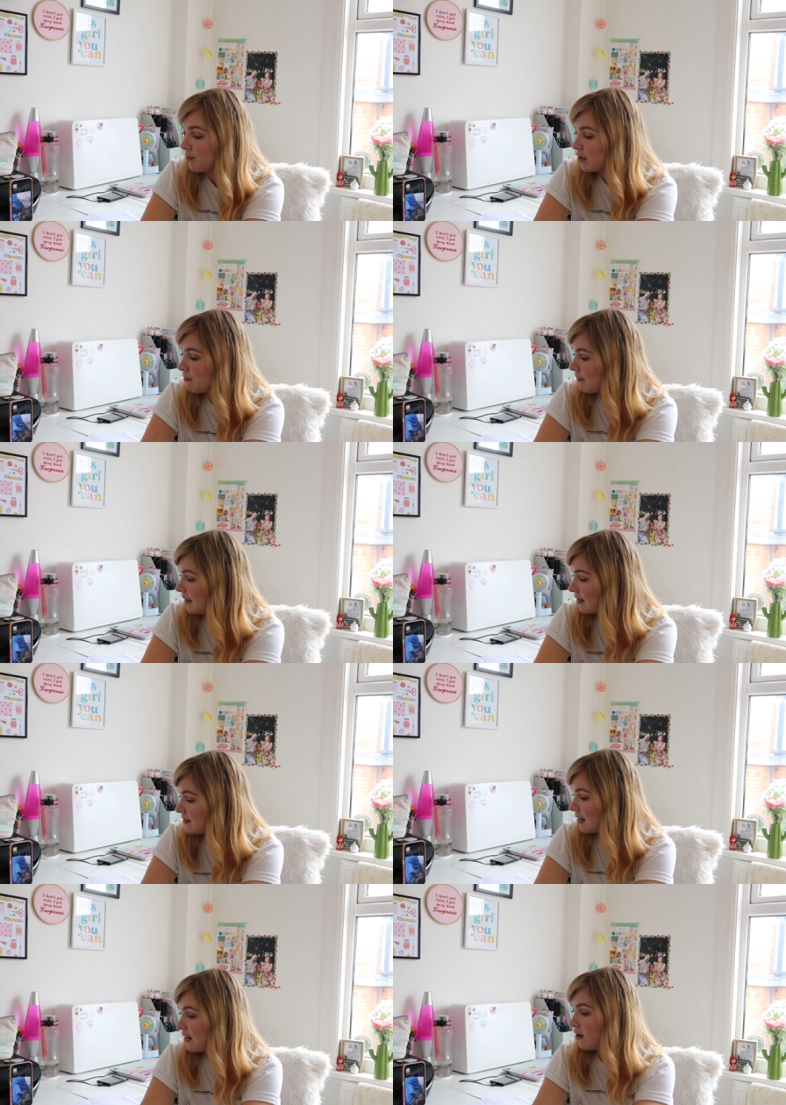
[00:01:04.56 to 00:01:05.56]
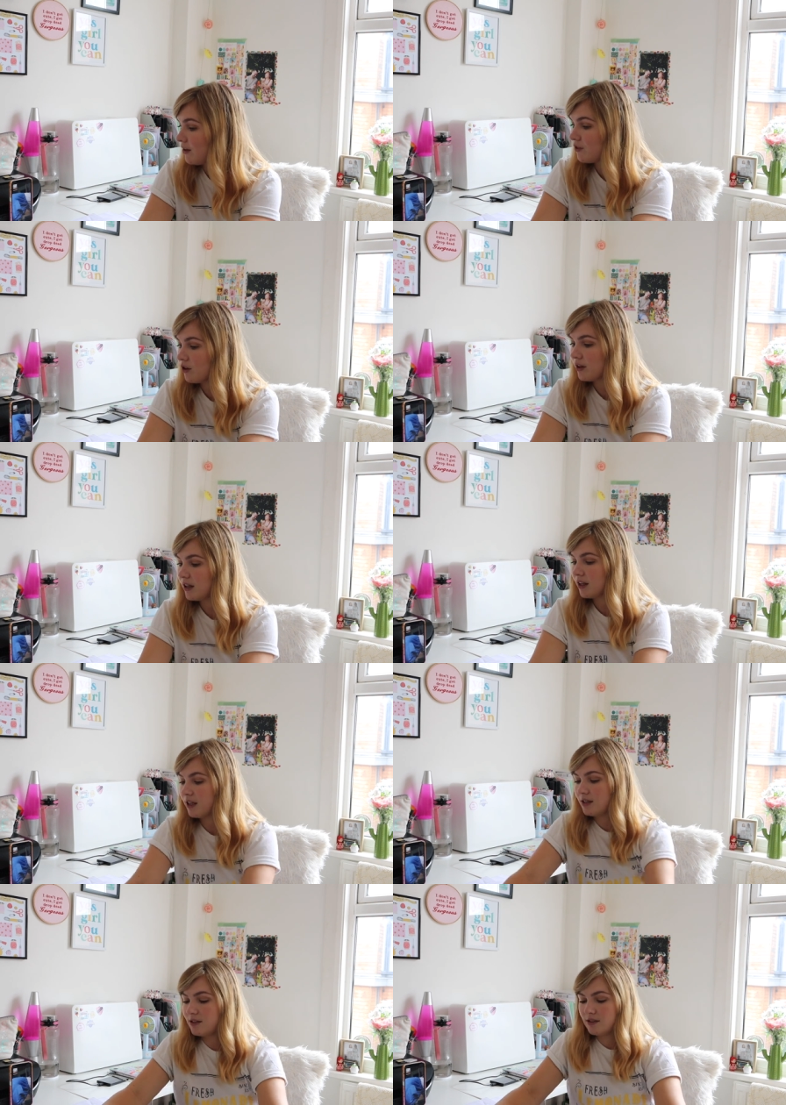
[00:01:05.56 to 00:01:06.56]
we're going to be making it today. I've got
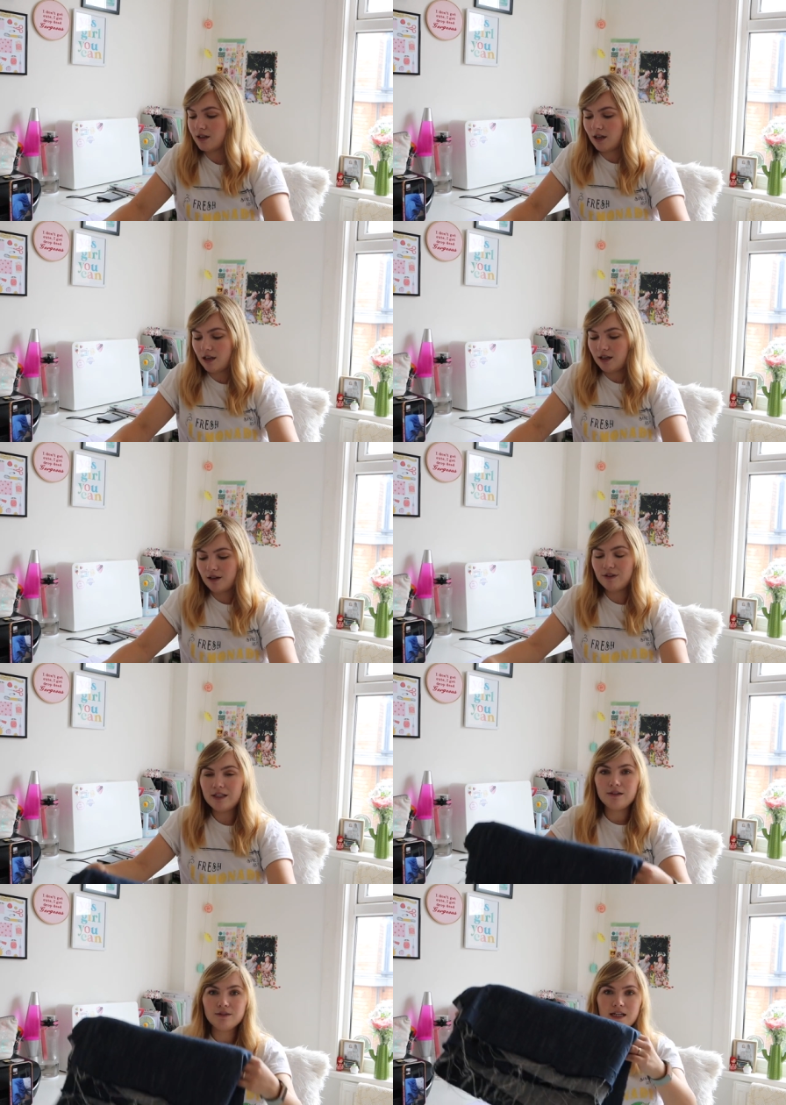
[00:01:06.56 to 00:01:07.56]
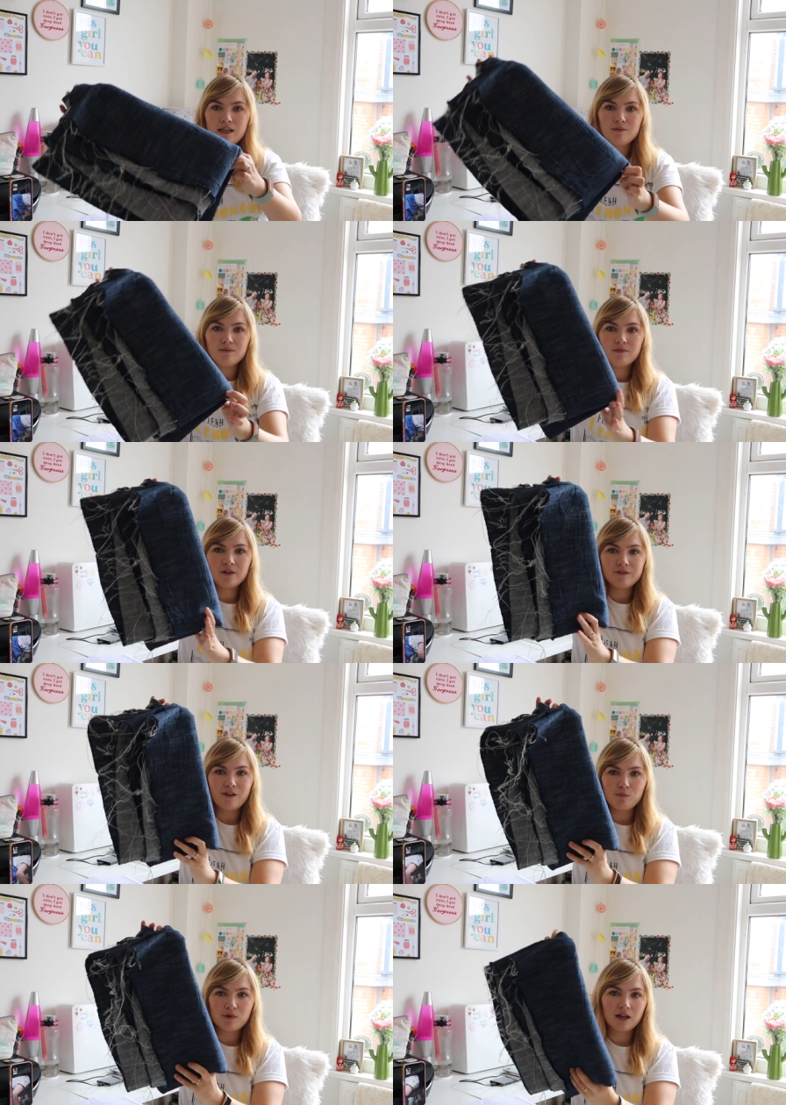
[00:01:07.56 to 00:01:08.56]
this uh, lovely little denim
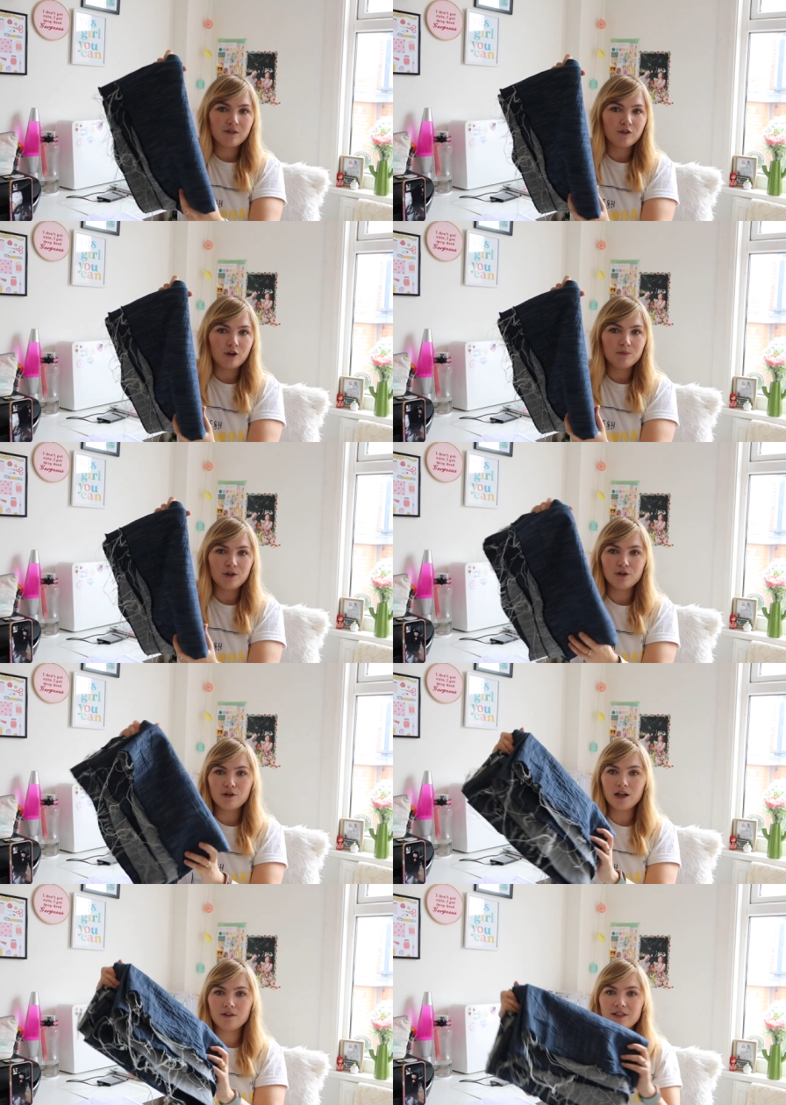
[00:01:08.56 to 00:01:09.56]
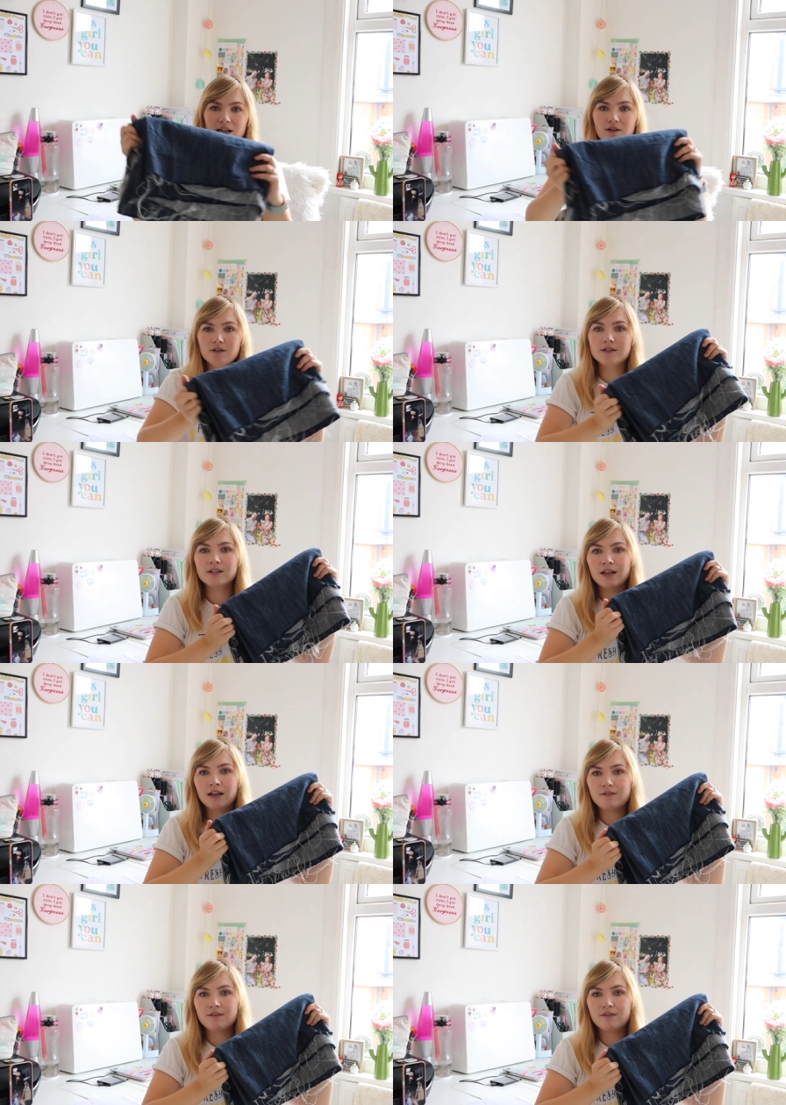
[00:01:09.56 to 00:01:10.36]
fabric from New Craft House.